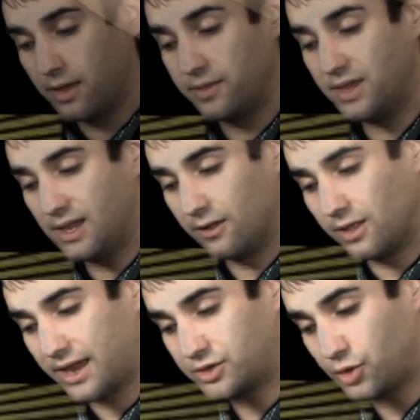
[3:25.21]
the
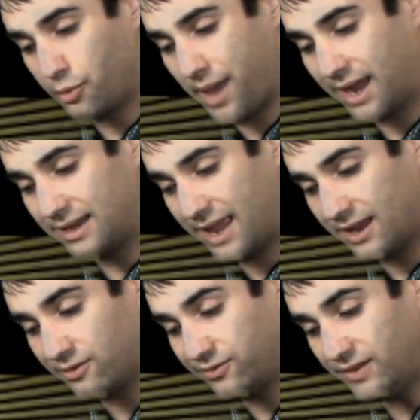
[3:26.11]

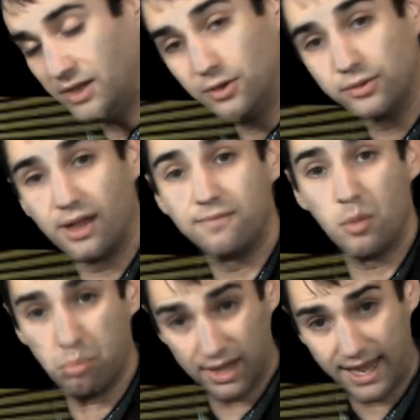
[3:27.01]
electromagnetic field of the
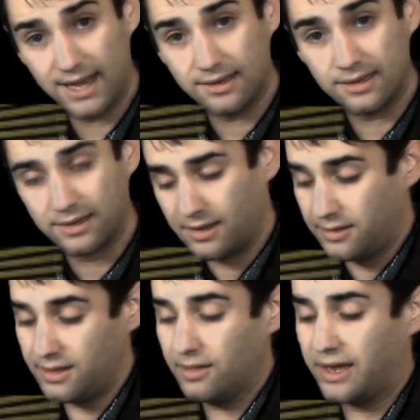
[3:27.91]
planet,
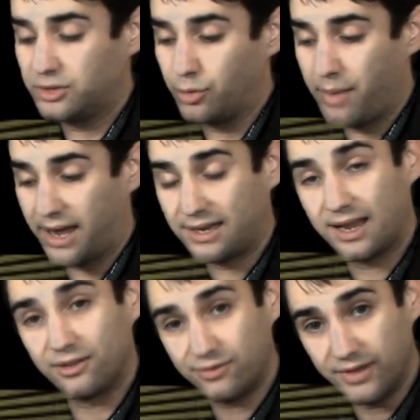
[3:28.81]
the
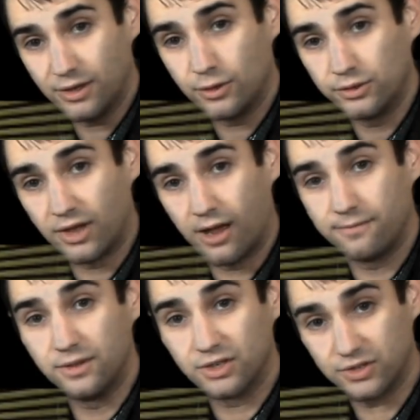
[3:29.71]
electromagnetic field
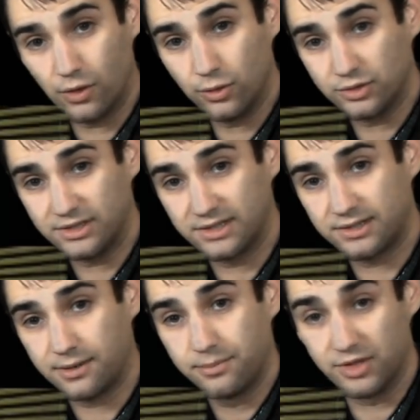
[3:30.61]
of the solar
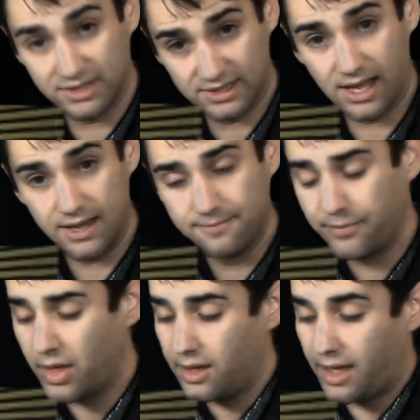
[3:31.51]
system, the sun,
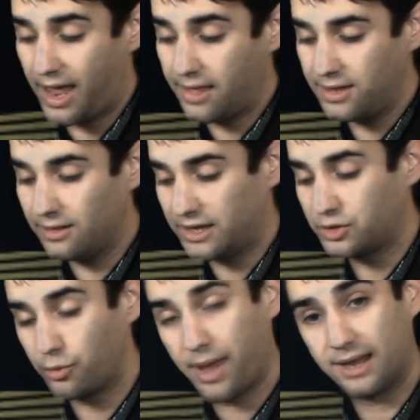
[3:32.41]
and the
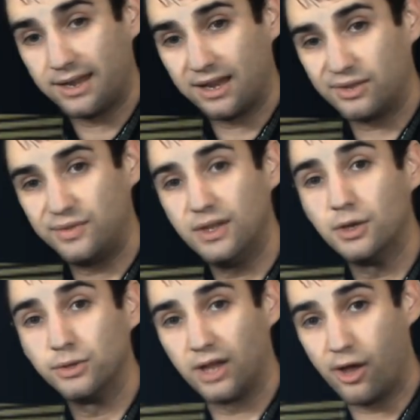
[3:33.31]
electromagnetic
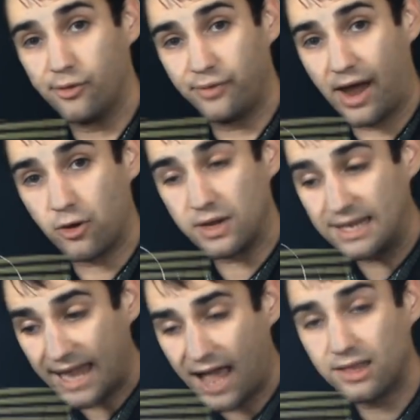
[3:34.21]
field of our
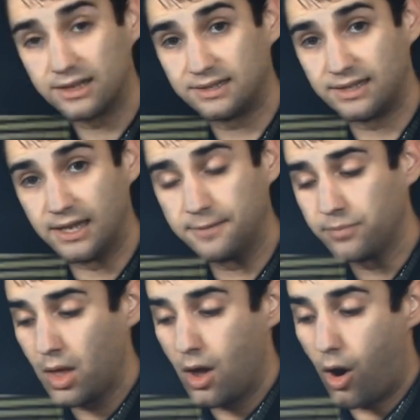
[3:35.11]
galaxy
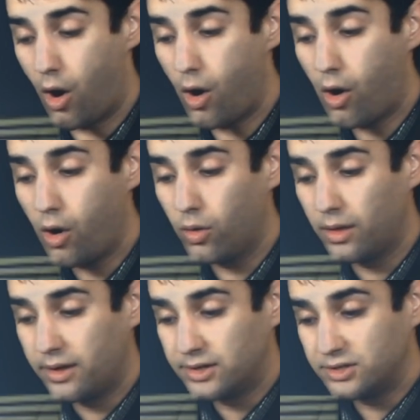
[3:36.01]
all
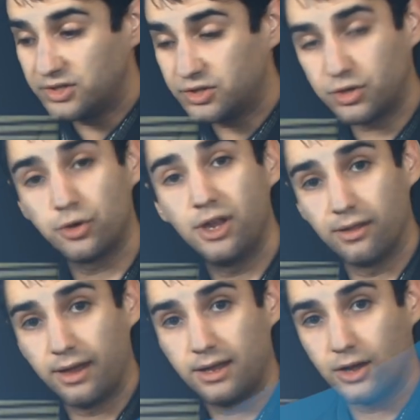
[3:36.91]

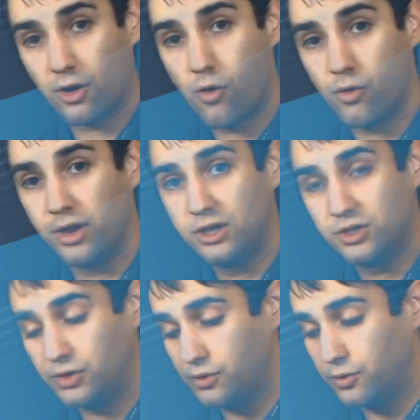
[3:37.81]
circulate according
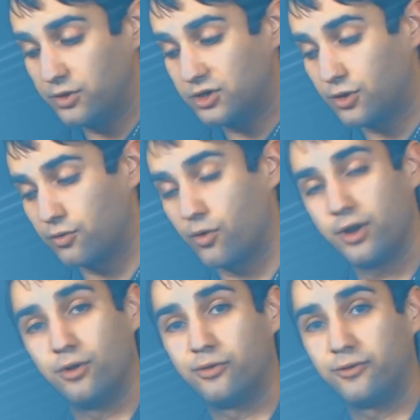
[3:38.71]
to the
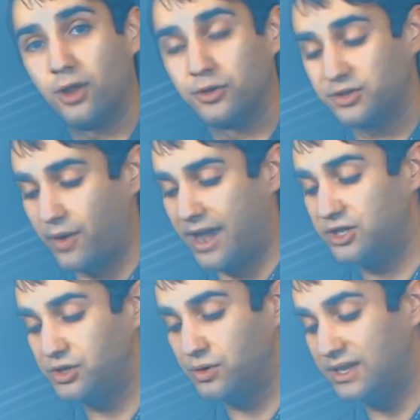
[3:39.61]
toroidal flow. So
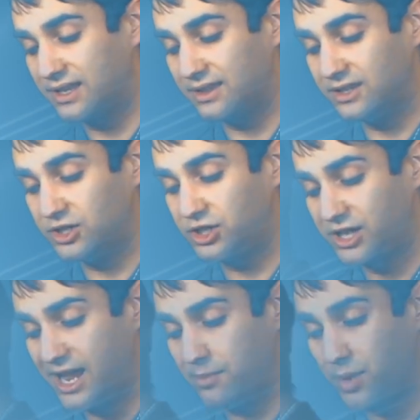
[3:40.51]
as you get this shape